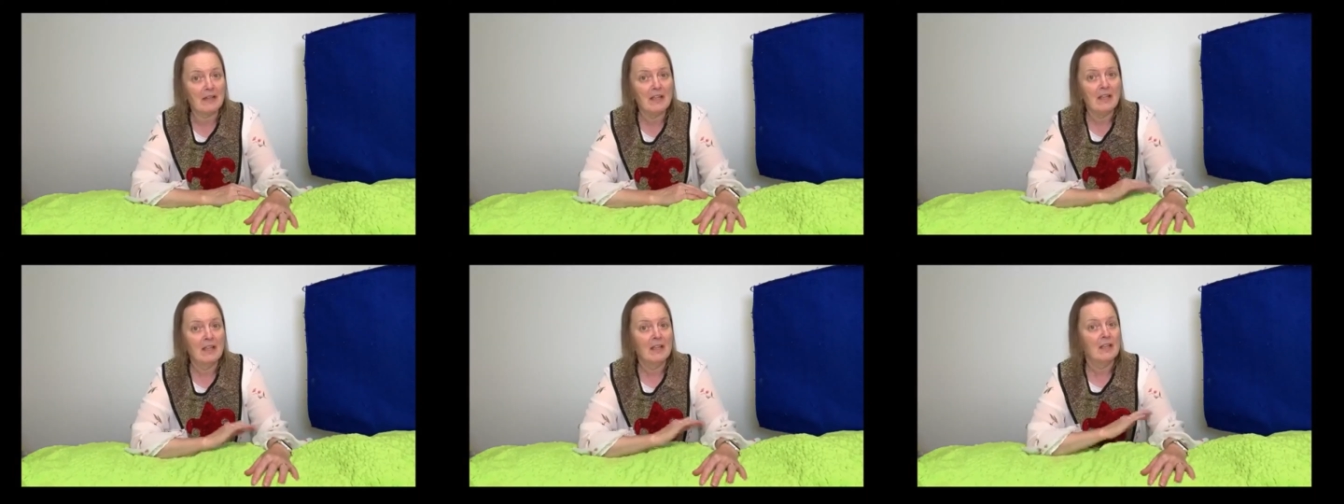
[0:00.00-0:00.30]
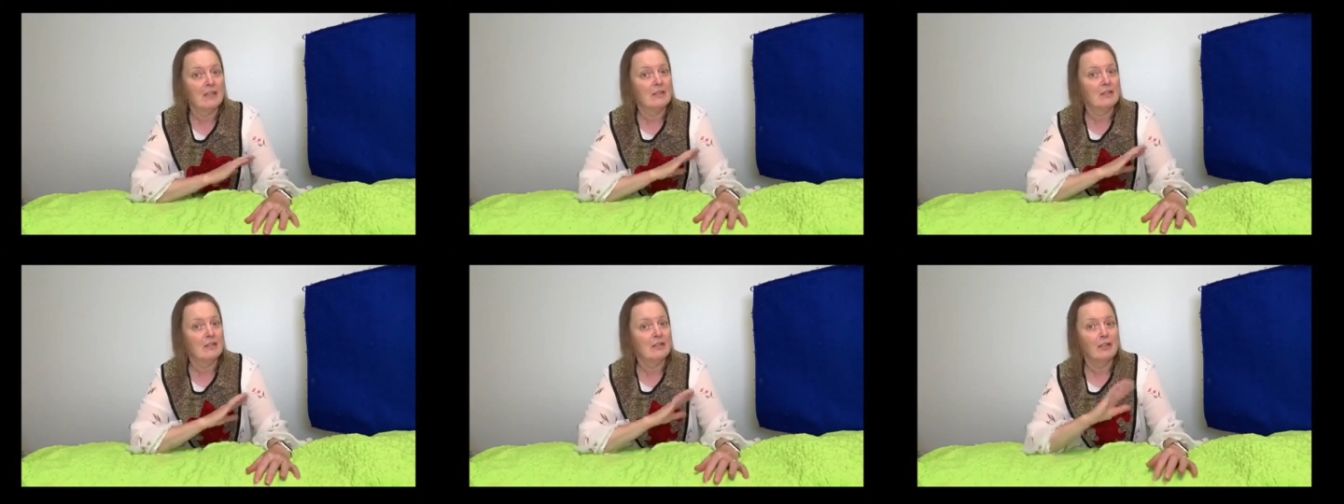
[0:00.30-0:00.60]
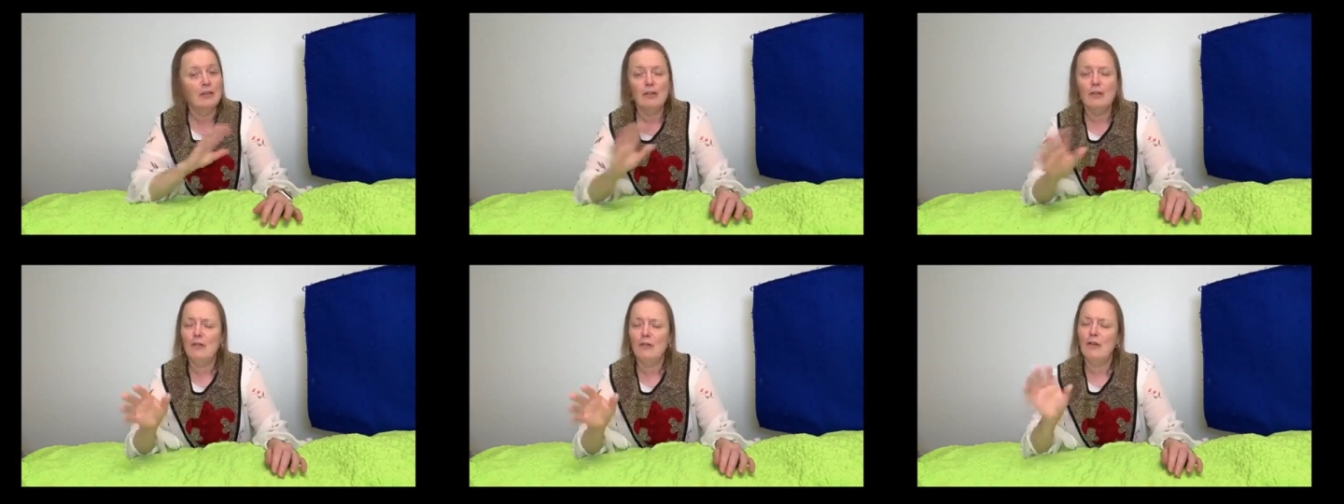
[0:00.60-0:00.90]

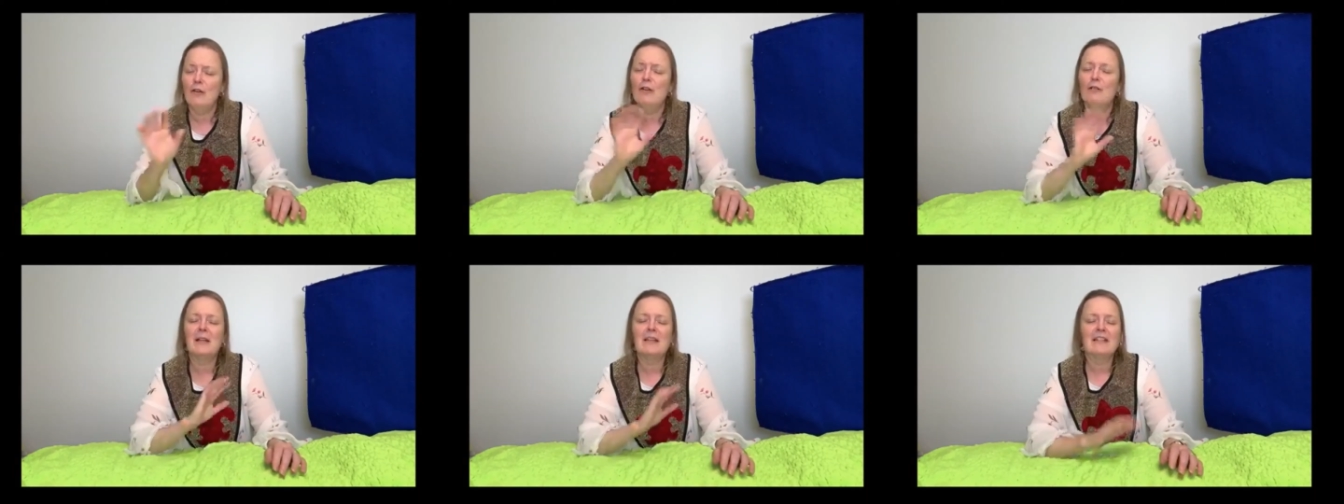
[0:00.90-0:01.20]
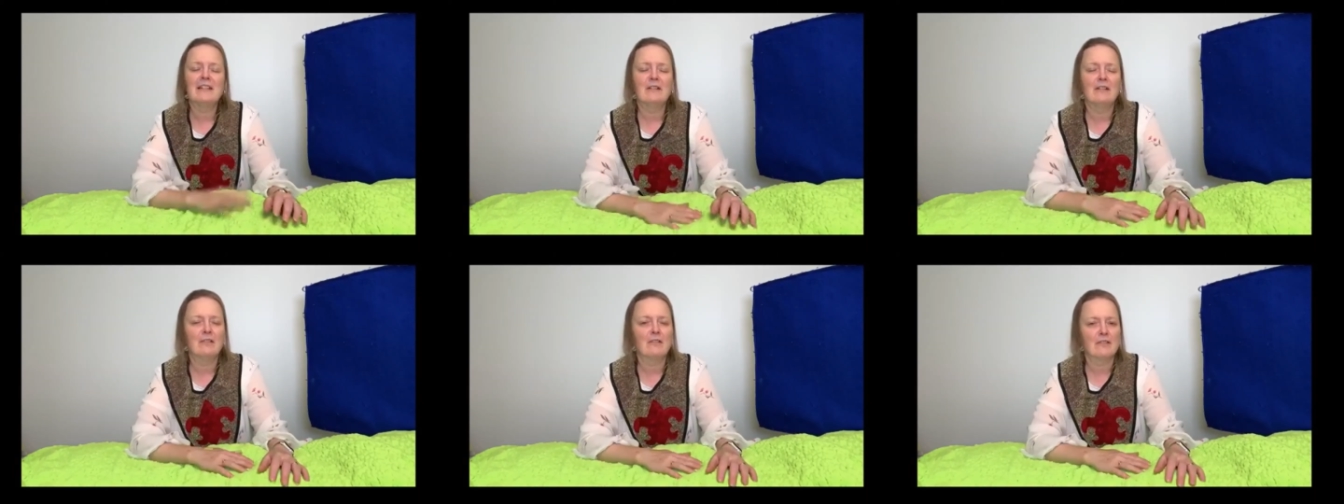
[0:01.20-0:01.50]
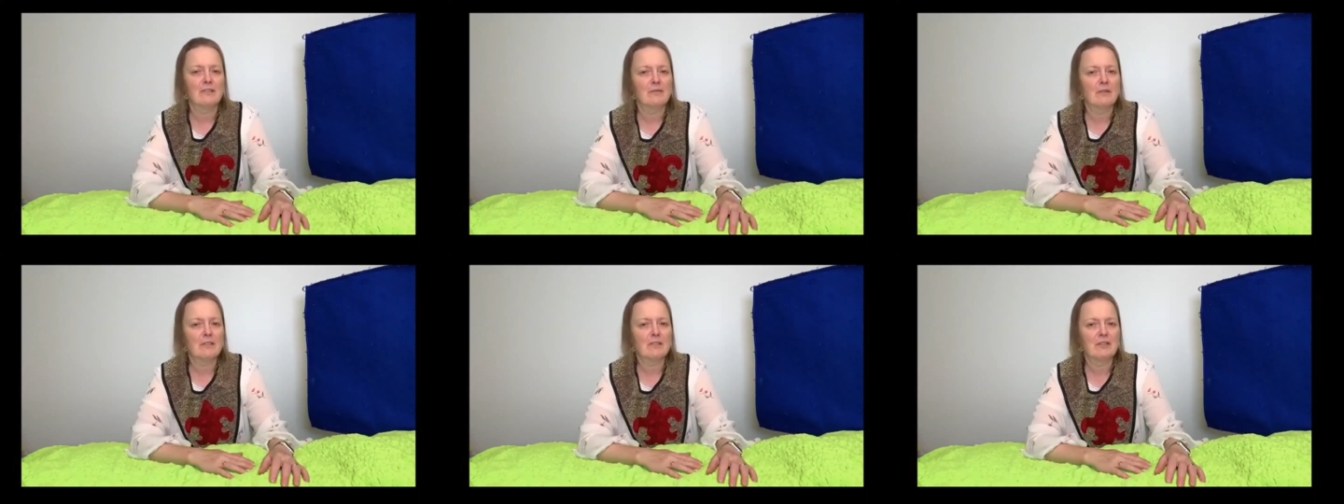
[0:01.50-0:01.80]
Nobody knows
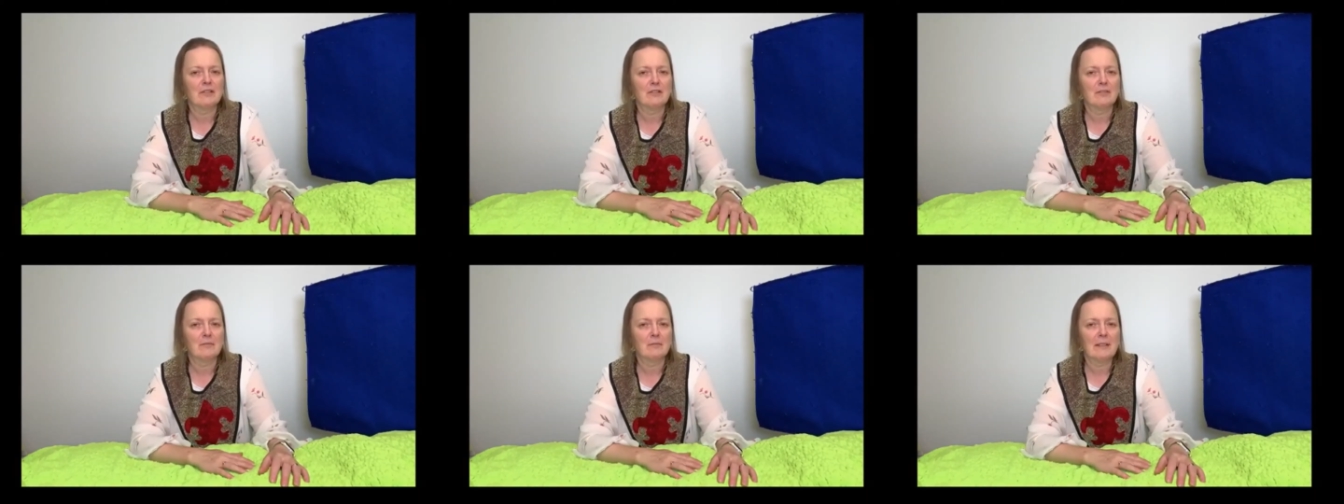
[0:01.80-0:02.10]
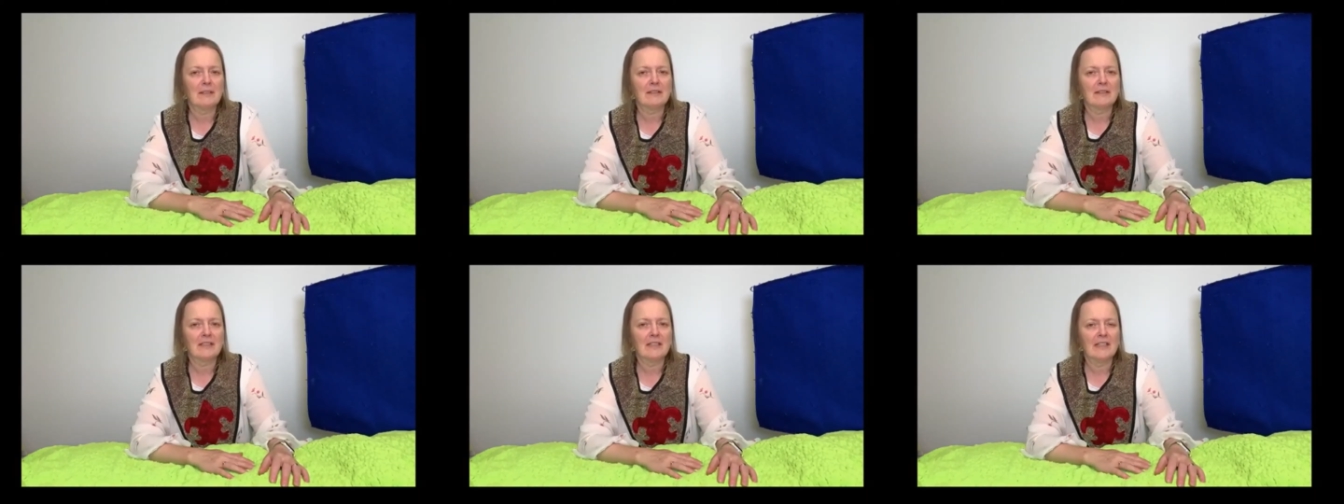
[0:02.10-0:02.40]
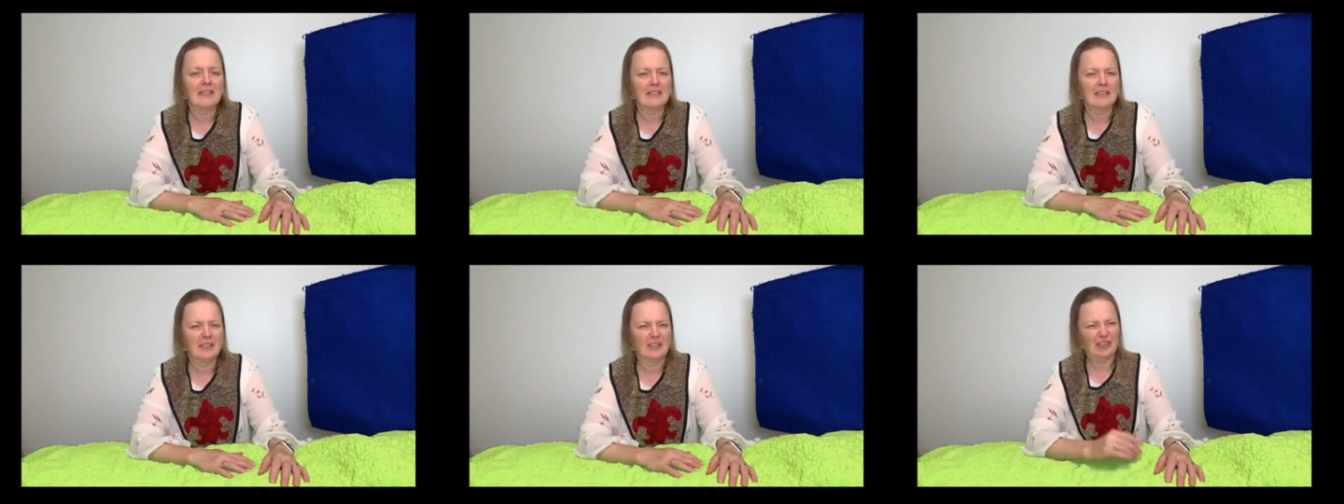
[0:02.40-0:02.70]
what to do about the king.